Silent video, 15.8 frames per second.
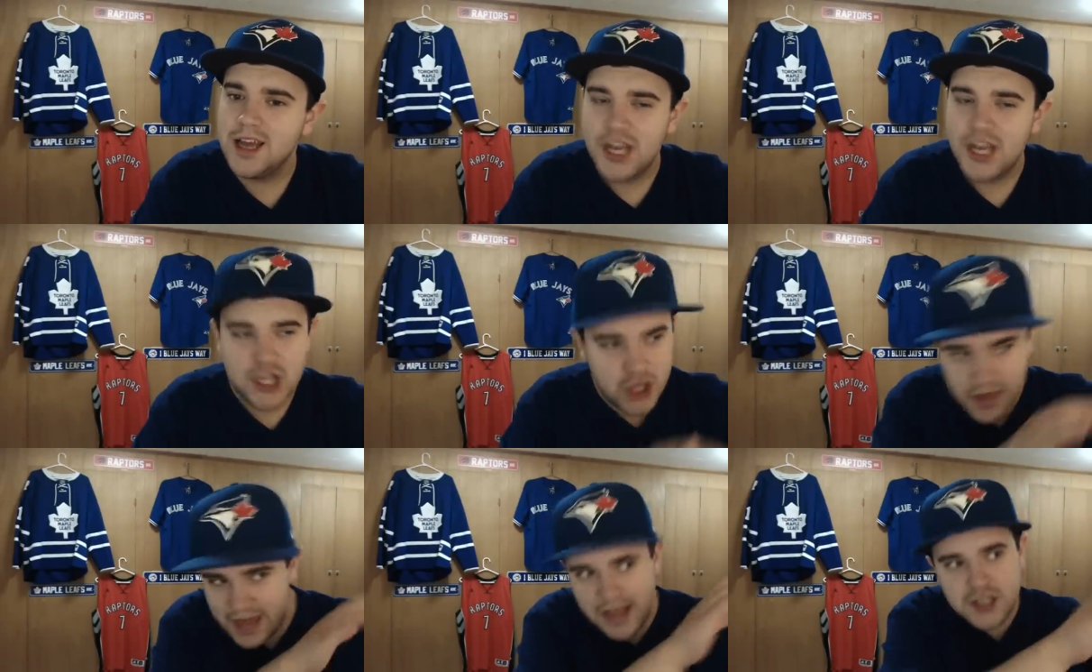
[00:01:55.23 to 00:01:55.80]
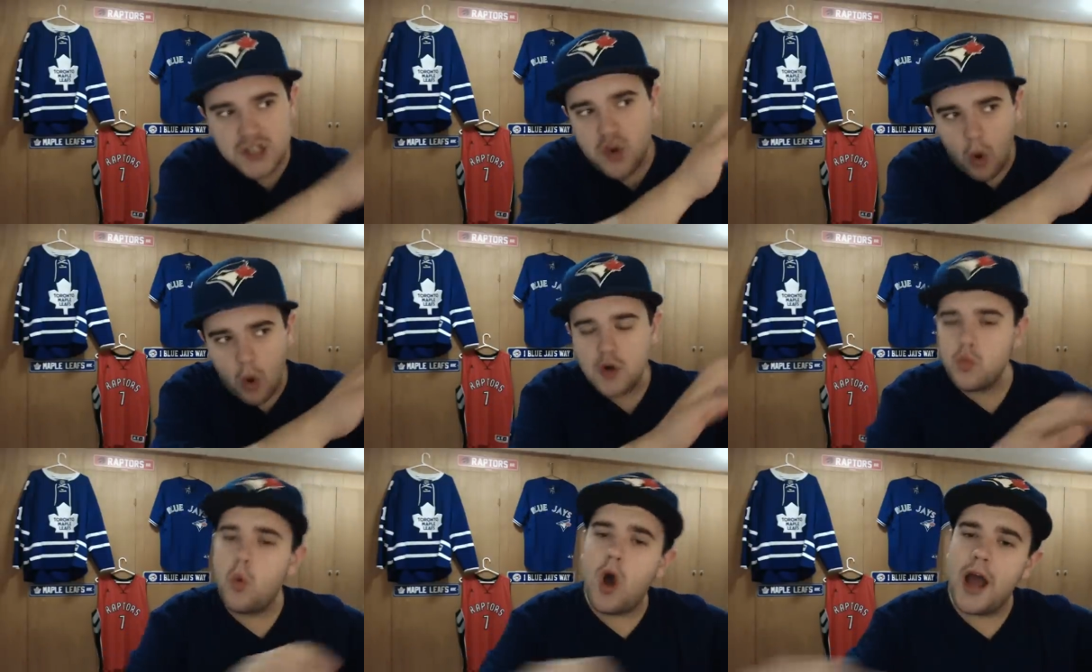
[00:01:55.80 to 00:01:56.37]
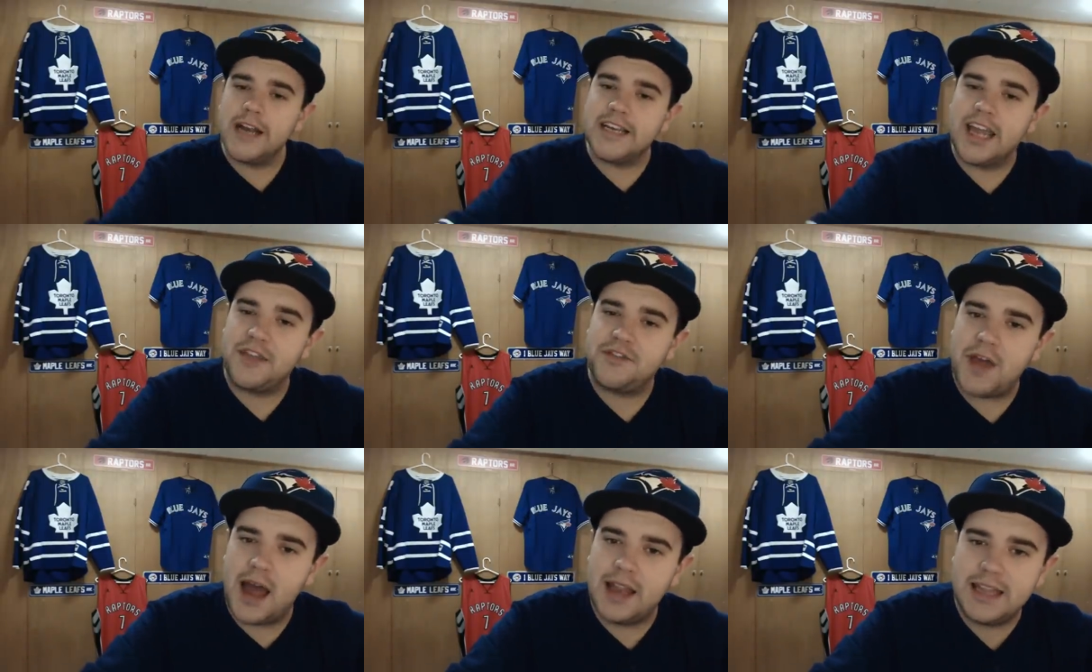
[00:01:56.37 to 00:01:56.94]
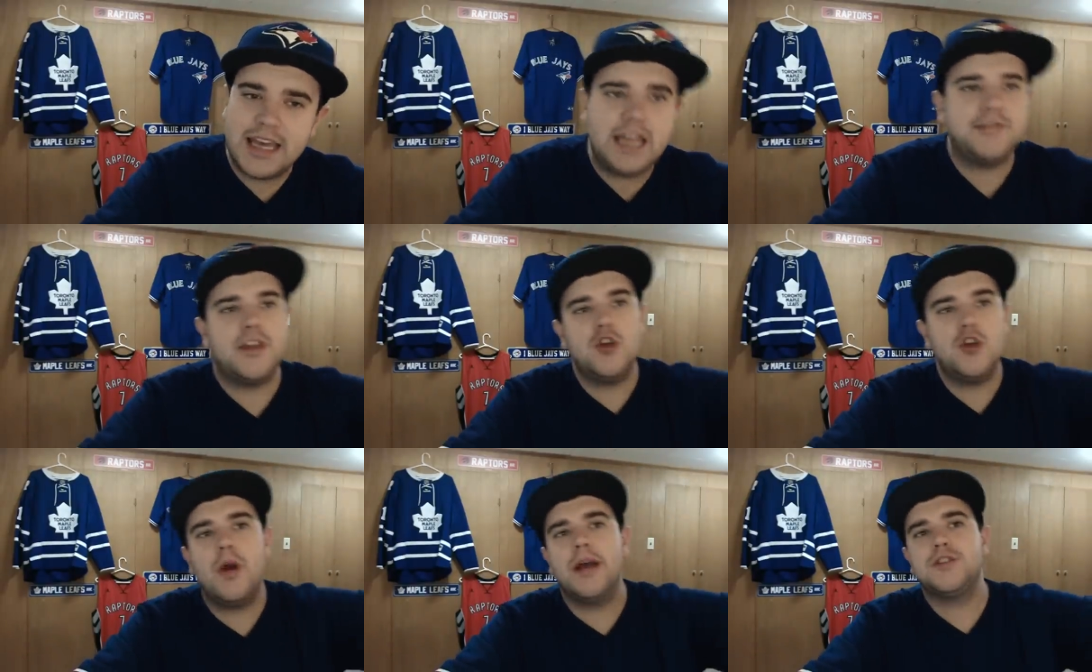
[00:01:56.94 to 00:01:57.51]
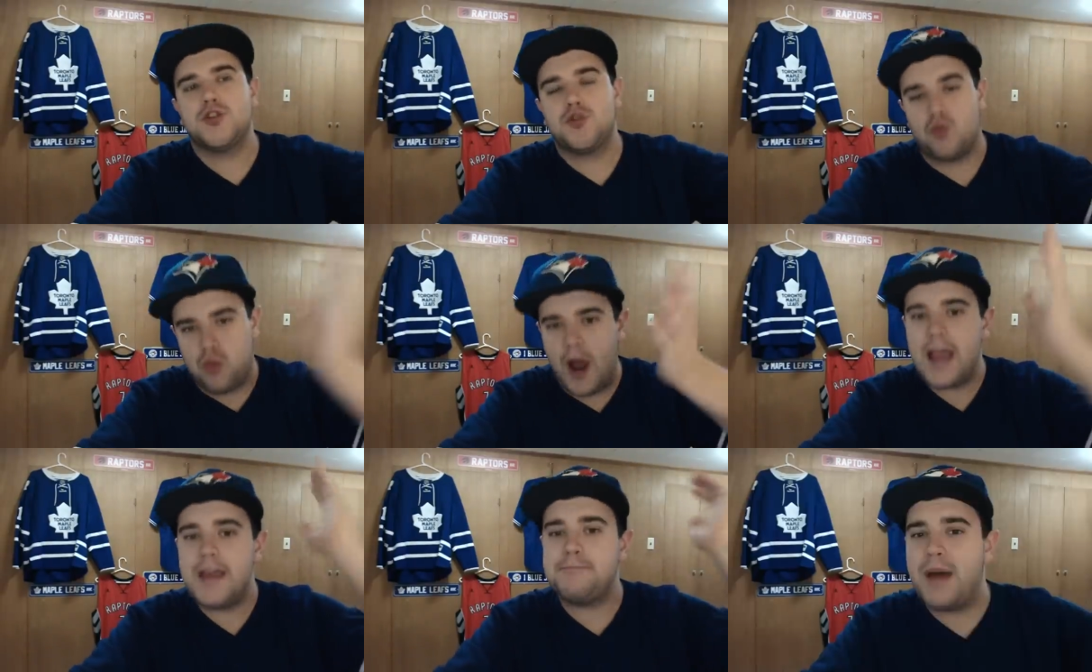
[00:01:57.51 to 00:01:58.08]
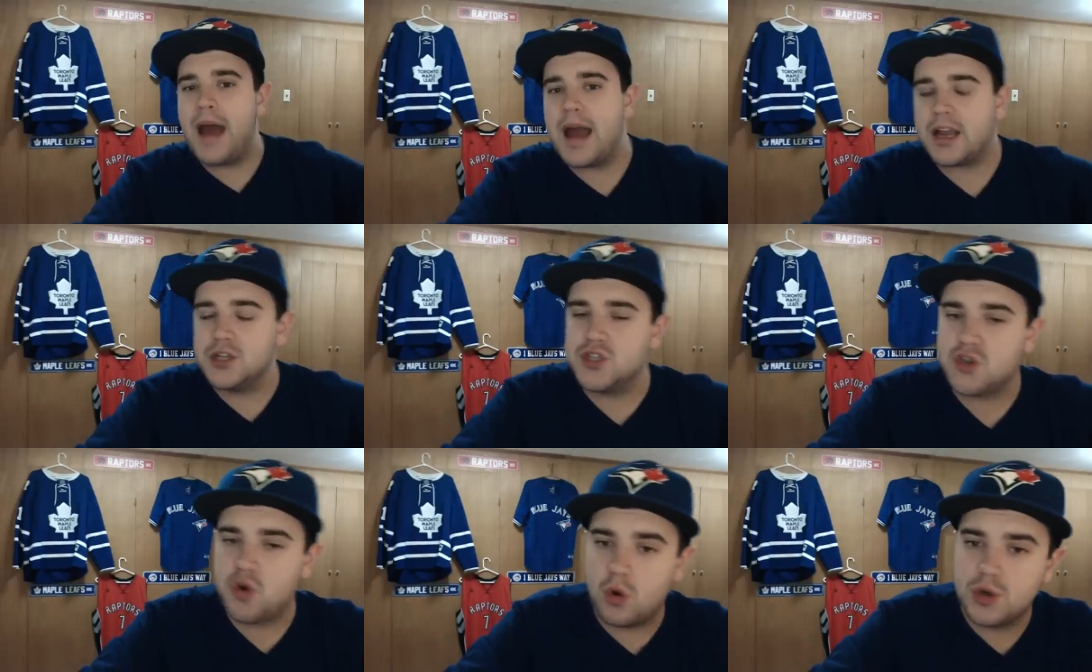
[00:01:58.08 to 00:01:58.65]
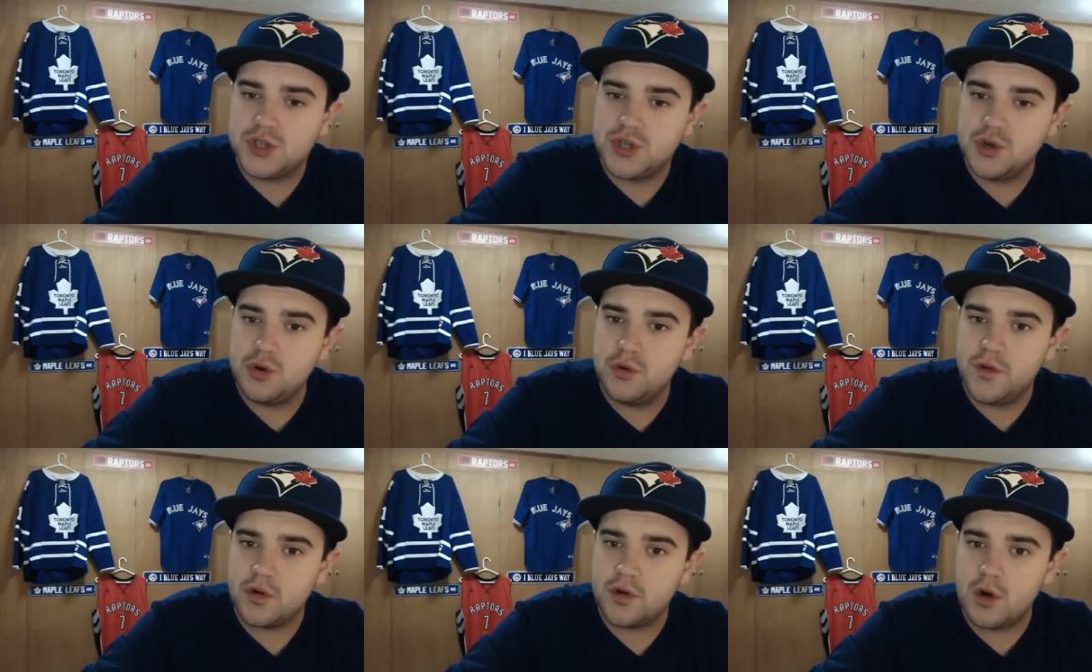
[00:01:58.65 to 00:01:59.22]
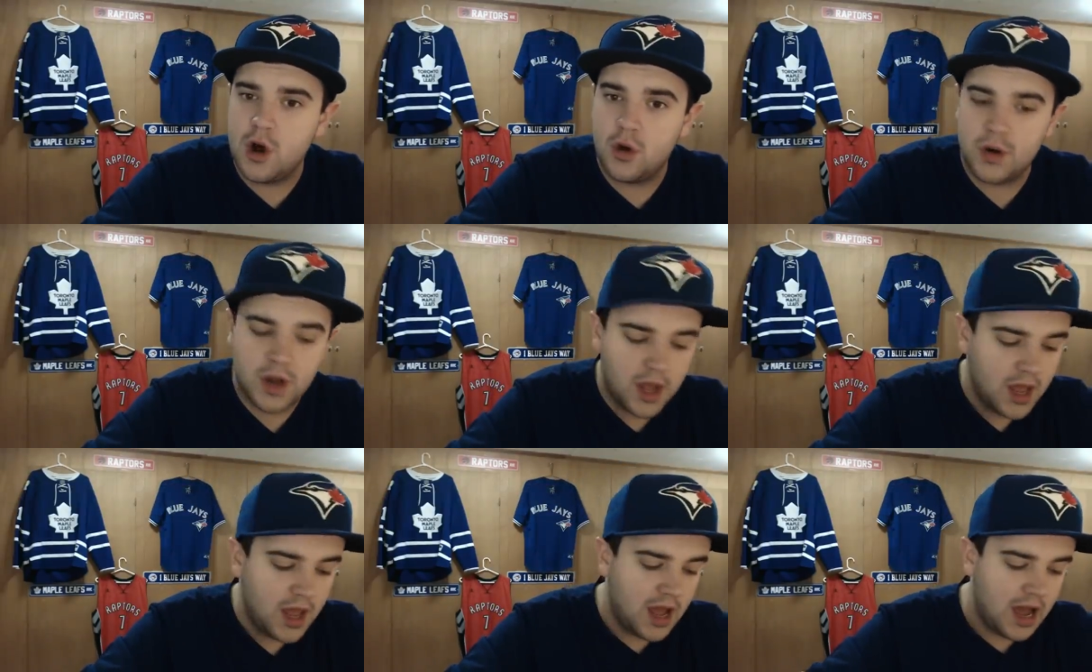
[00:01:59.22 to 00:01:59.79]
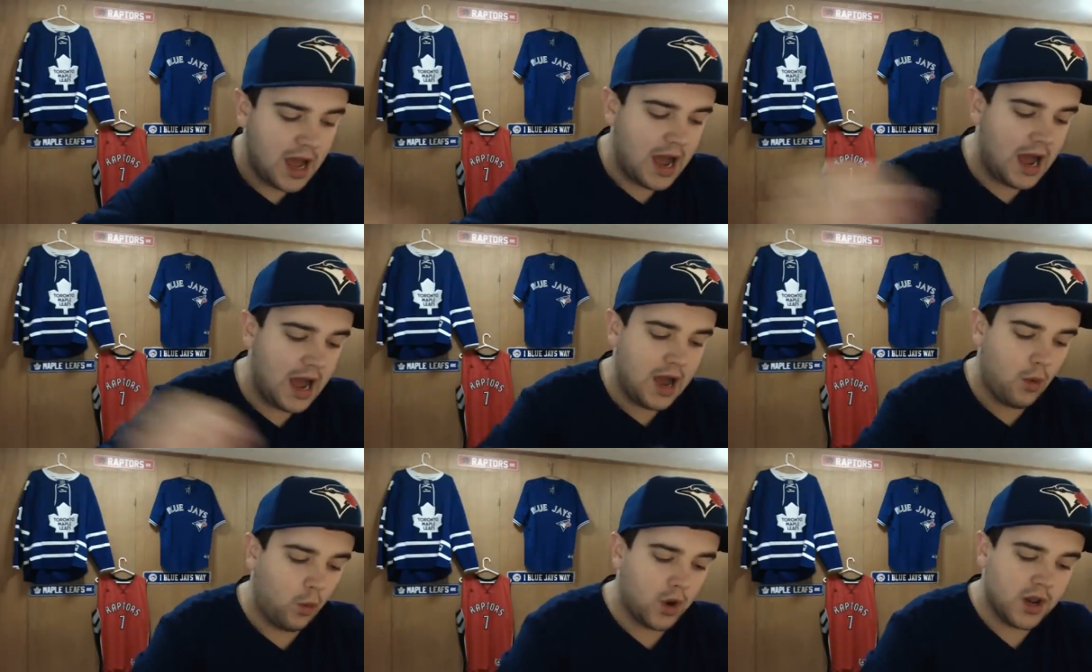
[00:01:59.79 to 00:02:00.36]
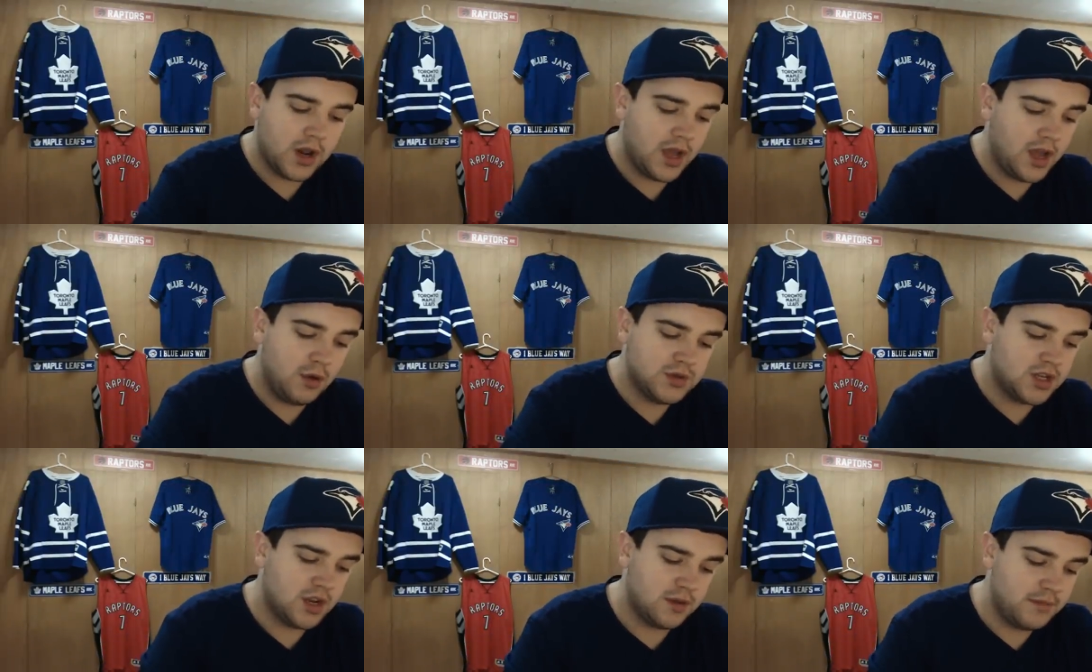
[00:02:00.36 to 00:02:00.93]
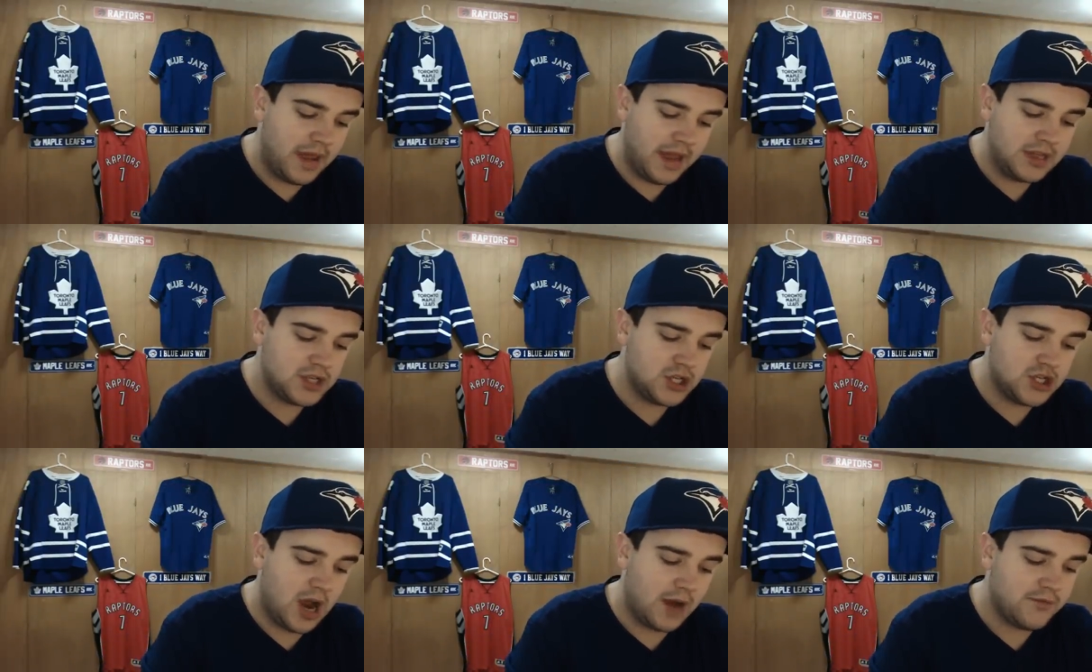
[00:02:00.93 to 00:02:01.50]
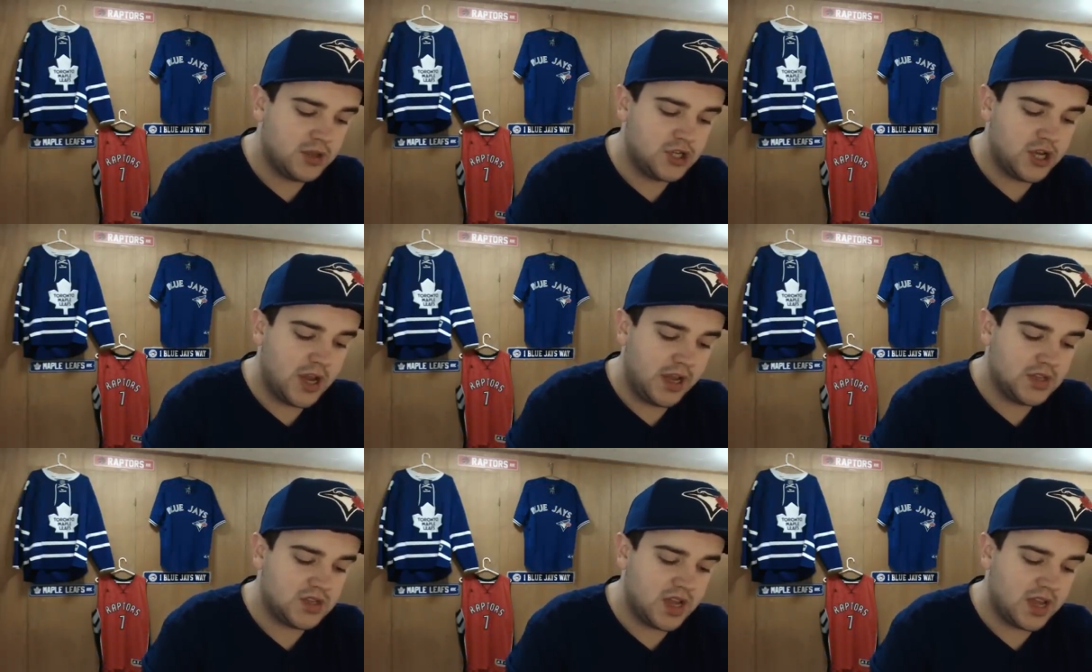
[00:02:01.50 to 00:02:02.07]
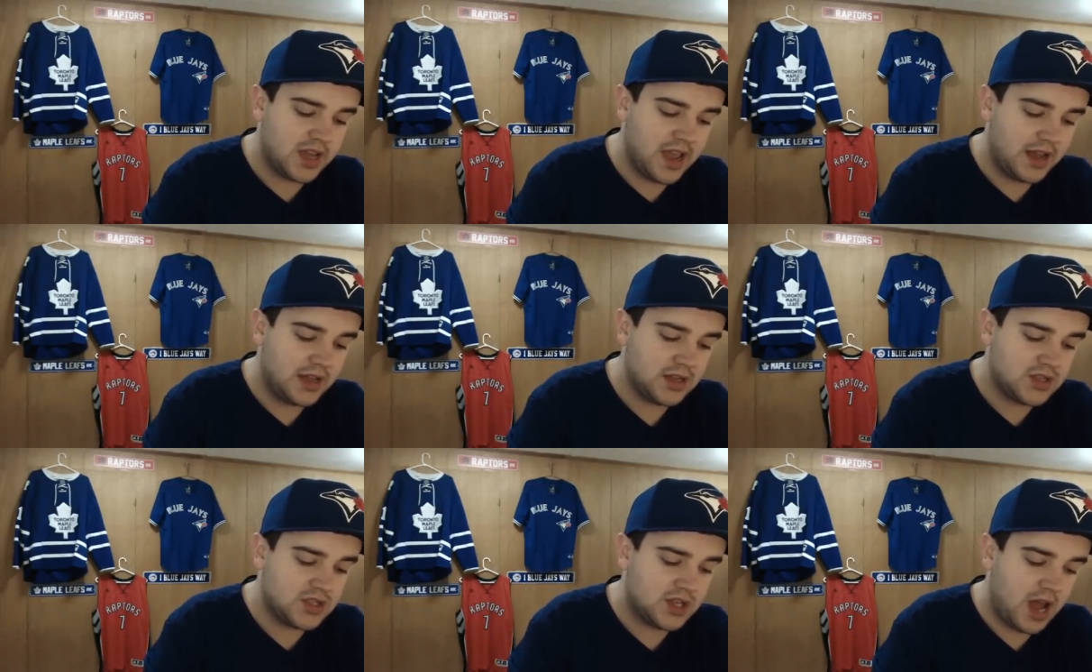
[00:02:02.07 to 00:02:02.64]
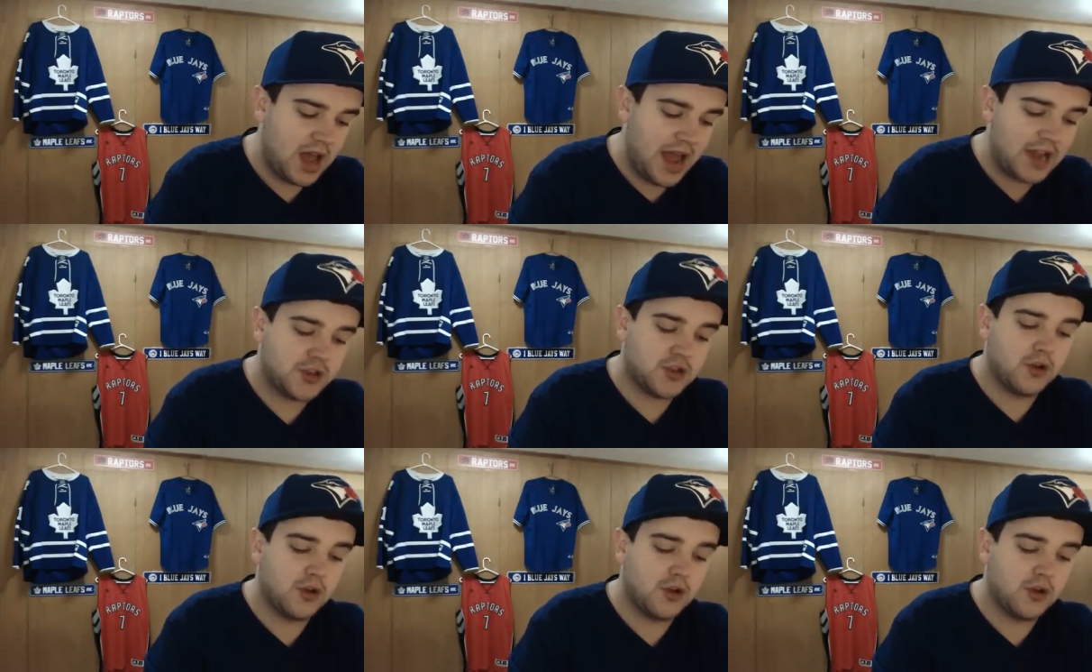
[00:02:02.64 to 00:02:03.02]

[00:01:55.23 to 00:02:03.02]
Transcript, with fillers: Yeah, they scored one to get that lead. You answered right back and scored two of your own. Uh, what a, it was an amazing job for the Jays against uh, Hector